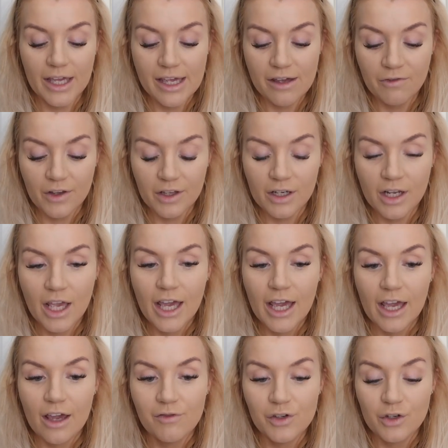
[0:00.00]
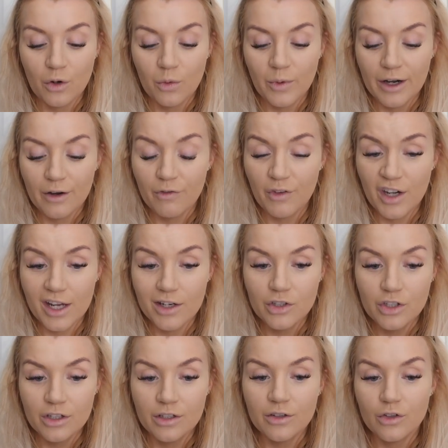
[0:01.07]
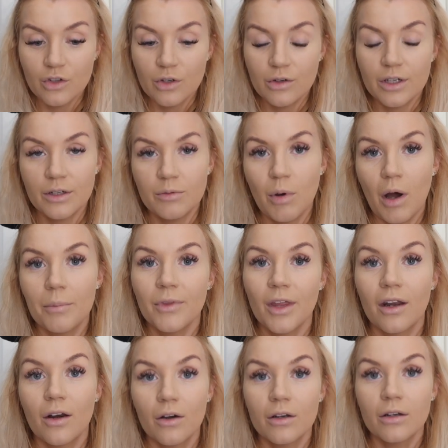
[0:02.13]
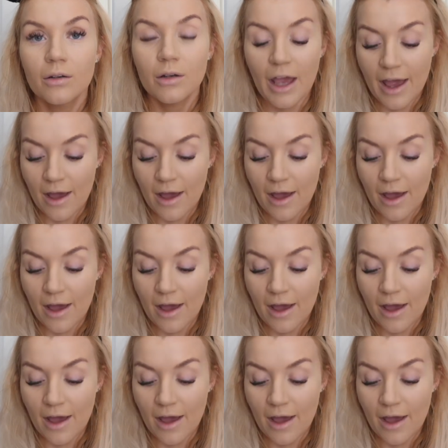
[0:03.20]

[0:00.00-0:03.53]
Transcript: Even if you don't wear foundation, you could pop that on